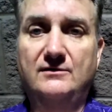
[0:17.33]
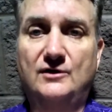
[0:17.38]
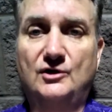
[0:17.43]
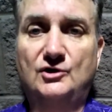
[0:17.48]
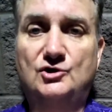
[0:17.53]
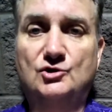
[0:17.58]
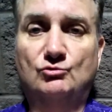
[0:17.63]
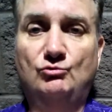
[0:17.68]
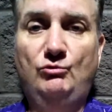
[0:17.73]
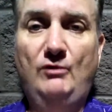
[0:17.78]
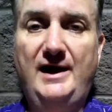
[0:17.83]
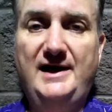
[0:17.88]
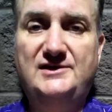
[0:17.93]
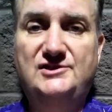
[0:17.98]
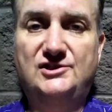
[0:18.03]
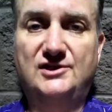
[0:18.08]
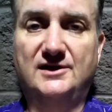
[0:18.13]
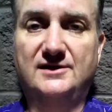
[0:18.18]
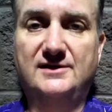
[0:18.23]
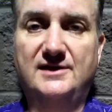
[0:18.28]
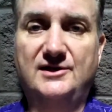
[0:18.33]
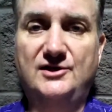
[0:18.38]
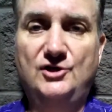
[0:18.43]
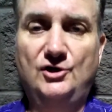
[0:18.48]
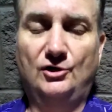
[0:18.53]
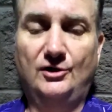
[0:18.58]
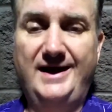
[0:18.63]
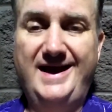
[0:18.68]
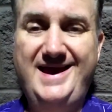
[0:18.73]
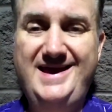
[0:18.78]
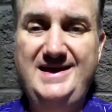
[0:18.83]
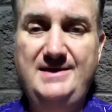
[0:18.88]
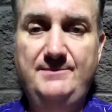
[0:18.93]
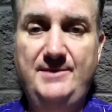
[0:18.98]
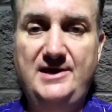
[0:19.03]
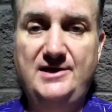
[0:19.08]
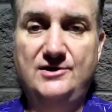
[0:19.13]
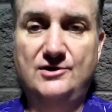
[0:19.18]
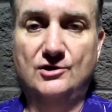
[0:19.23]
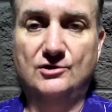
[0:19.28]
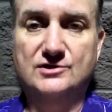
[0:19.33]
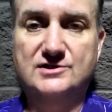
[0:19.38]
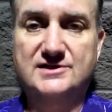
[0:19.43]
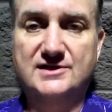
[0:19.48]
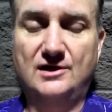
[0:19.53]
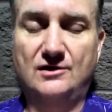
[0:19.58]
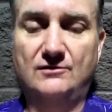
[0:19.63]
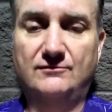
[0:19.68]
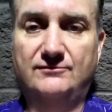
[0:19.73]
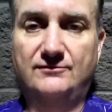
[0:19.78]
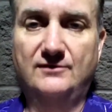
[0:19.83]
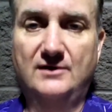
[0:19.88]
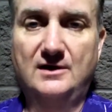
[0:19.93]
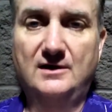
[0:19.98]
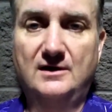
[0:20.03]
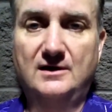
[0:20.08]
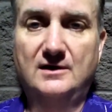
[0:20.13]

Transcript: the direction that you're aiming yourself